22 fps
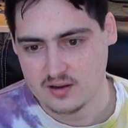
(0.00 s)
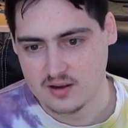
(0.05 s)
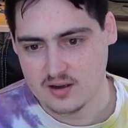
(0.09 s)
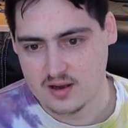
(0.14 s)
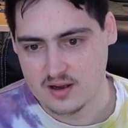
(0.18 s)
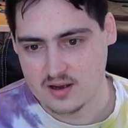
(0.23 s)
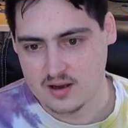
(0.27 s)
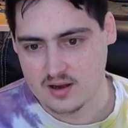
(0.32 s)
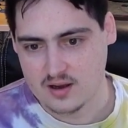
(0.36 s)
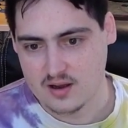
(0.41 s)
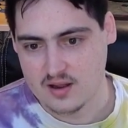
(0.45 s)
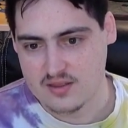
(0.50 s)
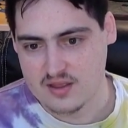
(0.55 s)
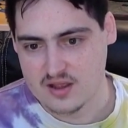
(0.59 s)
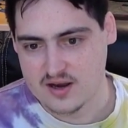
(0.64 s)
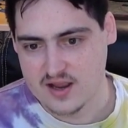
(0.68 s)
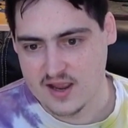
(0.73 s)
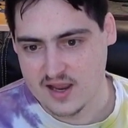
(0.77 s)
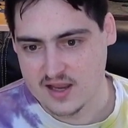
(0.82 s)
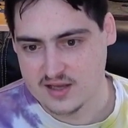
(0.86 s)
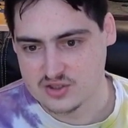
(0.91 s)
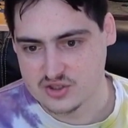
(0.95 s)
And
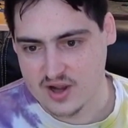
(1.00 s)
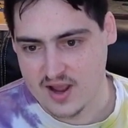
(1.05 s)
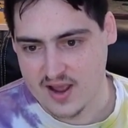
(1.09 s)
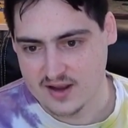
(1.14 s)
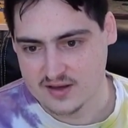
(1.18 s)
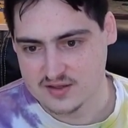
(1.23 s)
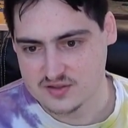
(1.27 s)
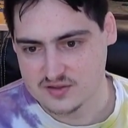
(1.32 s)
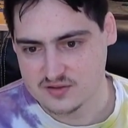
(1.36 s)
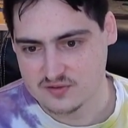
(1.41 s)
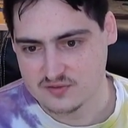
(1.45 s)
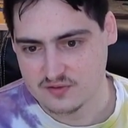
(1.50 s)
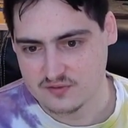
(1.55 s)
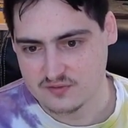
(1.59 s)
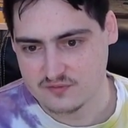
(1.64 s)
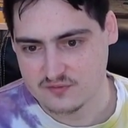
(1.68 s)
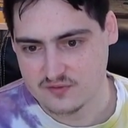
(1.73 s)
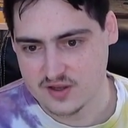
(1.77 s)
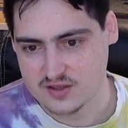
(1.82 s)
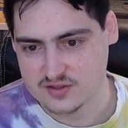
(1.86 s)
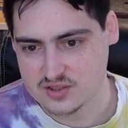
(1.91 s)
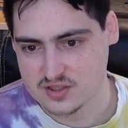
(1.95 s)
then Ajax,
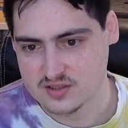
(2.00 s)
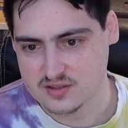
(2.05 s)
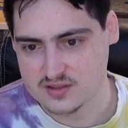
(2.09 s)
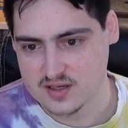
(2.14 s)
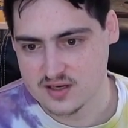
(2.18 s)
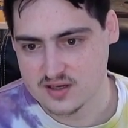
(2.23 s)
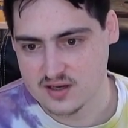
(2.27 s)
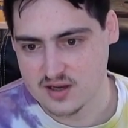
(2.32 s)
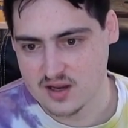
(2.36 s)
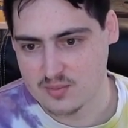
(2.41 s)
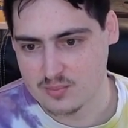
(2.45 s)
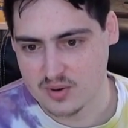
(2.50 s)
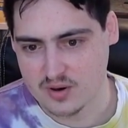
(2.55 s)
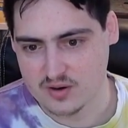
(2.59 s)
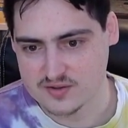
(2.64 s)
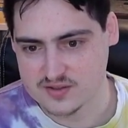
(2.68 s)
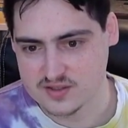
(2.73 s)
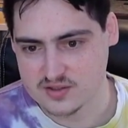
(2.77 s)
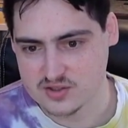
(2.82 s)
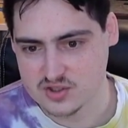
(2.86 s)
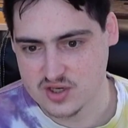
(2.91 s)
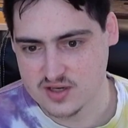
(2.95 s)
fetching data and
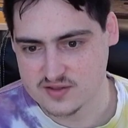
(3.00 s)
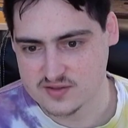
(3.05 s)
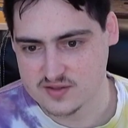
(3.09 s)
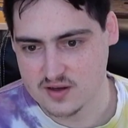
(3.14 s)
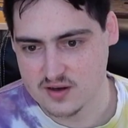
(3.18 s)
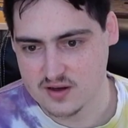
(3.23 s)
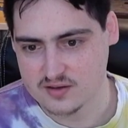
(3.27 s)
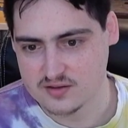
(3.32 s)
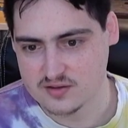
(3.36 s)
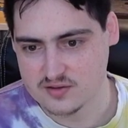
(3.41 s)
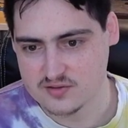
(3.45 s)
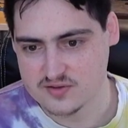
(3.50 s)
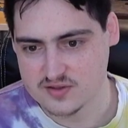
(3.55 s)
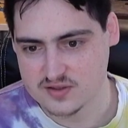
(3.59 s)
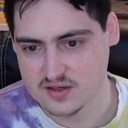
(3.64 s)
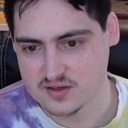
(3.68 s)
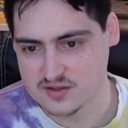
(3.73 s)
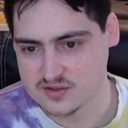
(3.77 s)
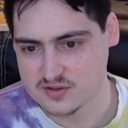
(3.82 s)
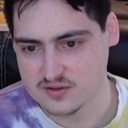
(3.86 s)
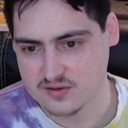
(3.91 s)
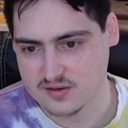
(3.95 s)
parsing JSON using
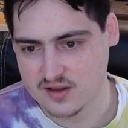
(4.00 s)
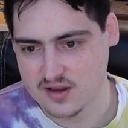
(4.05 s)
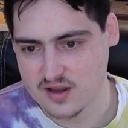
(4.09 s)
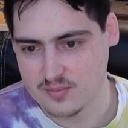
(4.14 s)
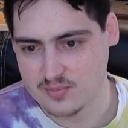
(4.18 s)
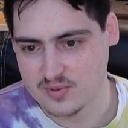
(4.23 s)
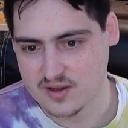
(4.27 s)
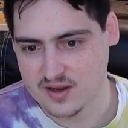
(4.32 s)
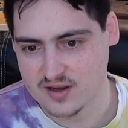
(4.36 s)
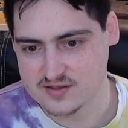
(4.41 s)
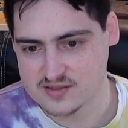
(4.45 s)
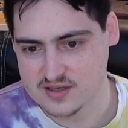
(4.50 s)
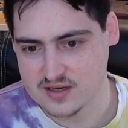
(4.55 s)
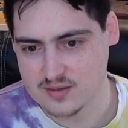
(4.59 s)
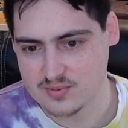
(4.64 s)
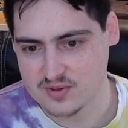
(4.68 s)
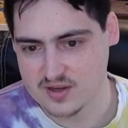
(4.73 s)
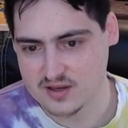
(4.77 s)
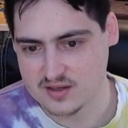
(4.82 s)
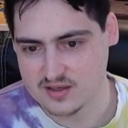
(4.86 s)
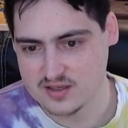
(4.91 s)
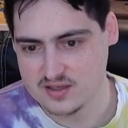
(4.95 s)
external APIs and
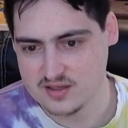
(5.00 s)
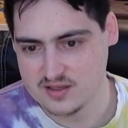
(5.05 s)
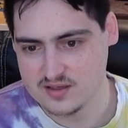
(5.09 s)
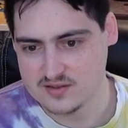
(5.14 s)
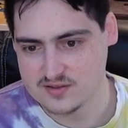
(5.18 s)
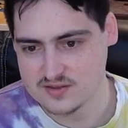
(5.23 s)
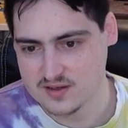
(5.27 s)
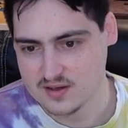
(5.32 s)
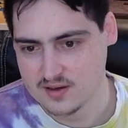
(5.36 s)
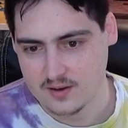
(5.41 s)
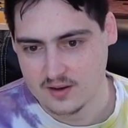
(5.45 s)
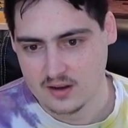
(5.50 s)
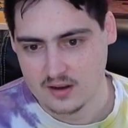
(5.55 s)
API keys.